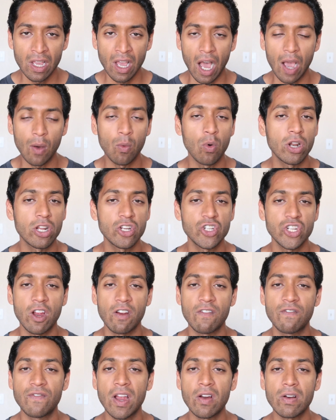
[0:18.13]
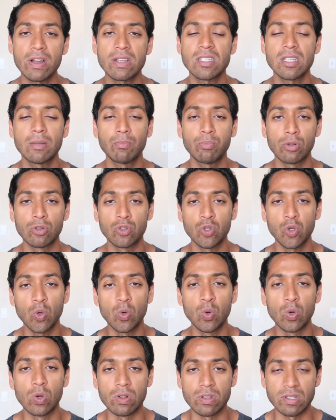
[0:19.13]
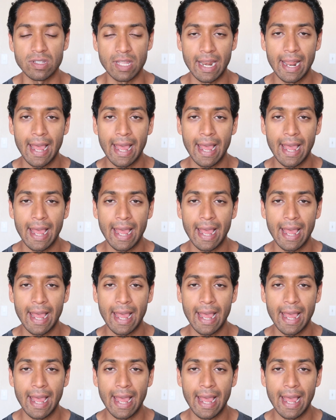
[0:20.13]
I want to share very simple tools that